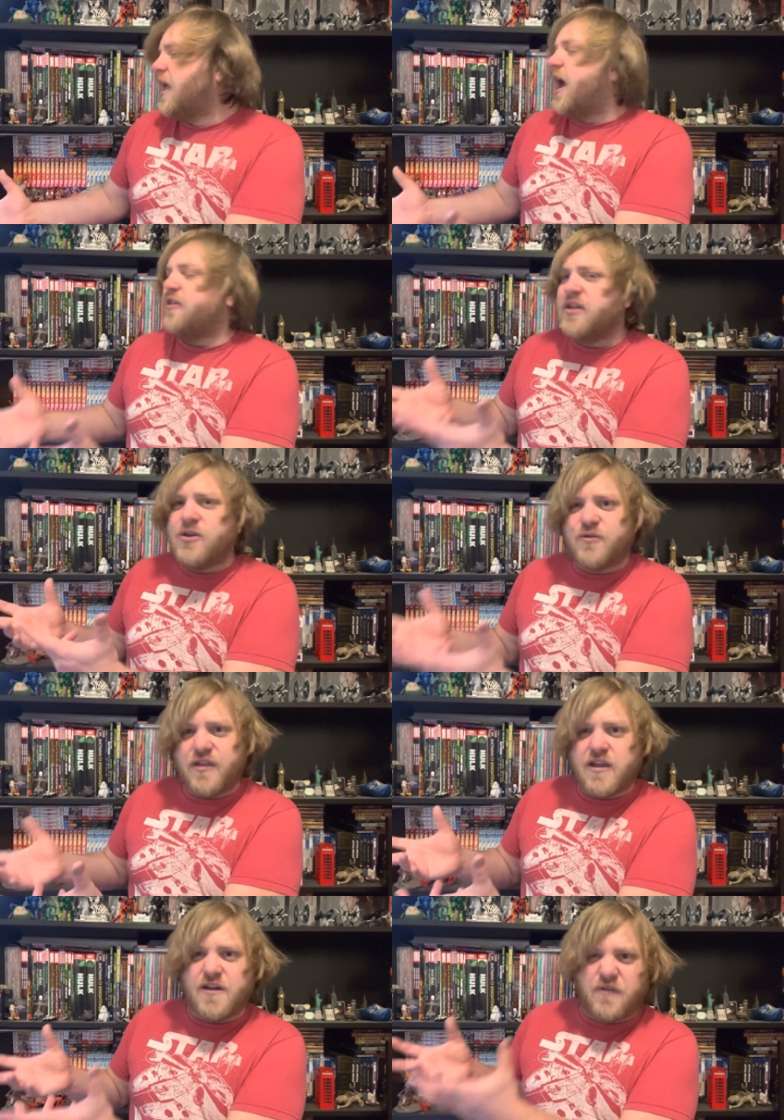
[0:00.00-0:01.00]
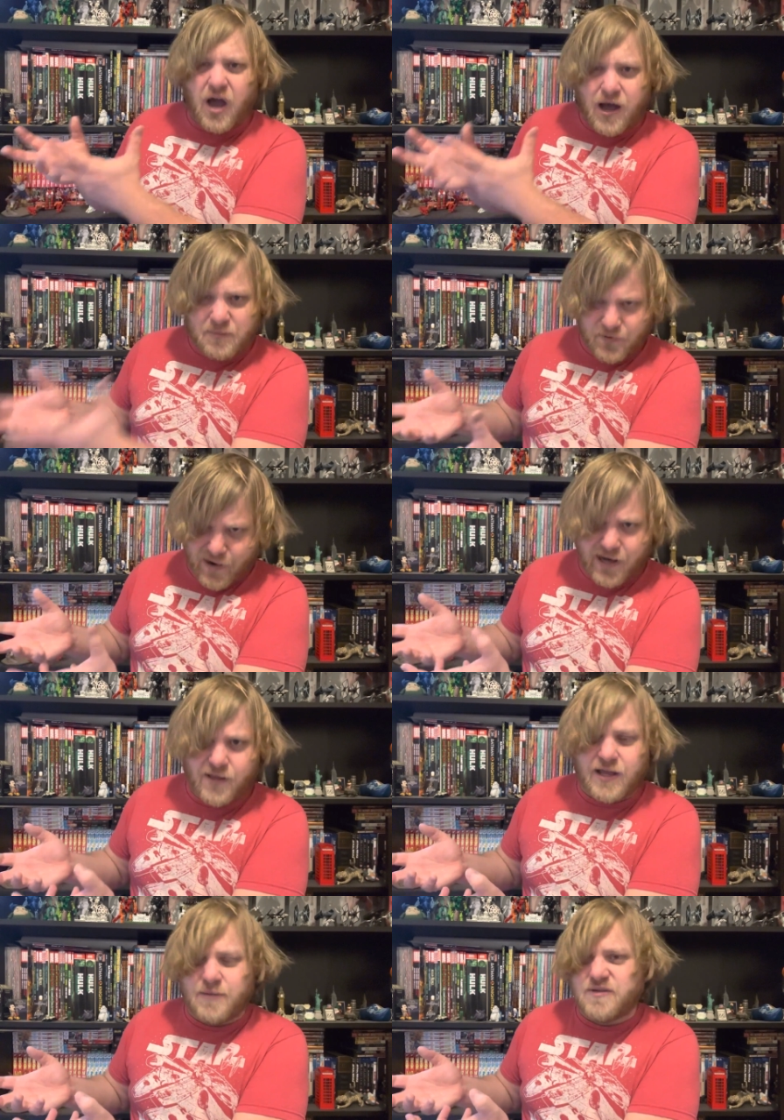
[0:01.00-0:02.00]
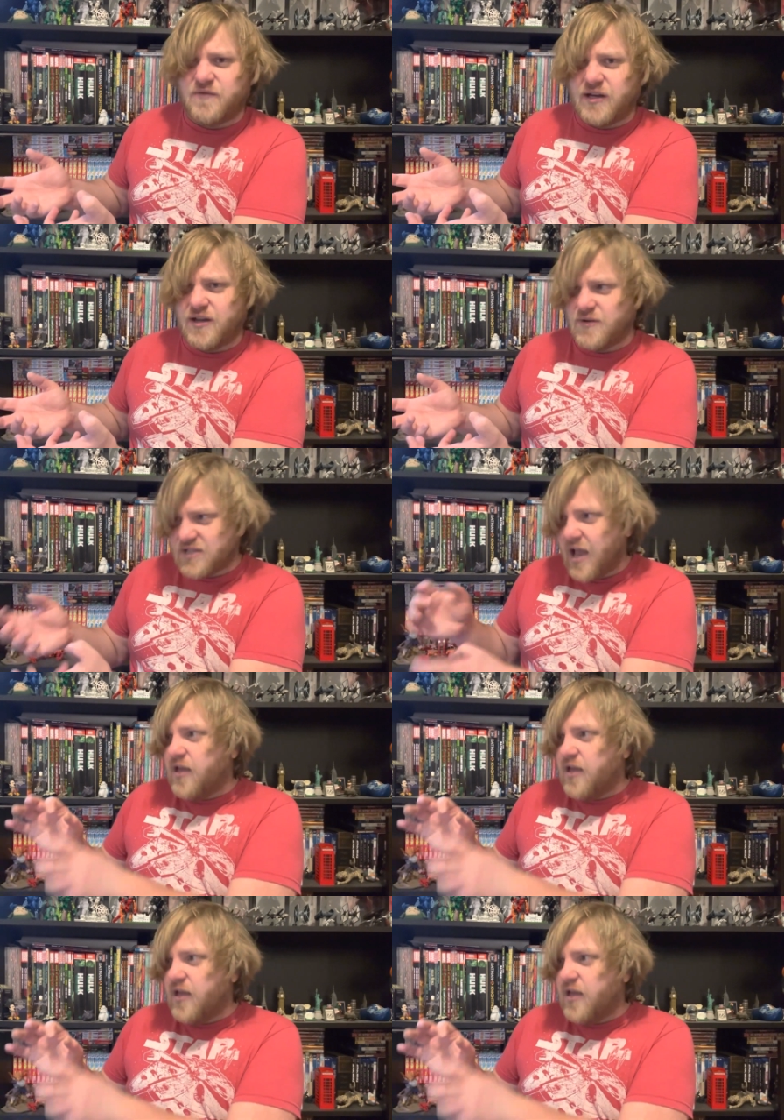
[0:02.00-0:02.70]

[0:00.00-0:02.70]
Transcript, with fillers: I think you're thinking of copyright claimed videos.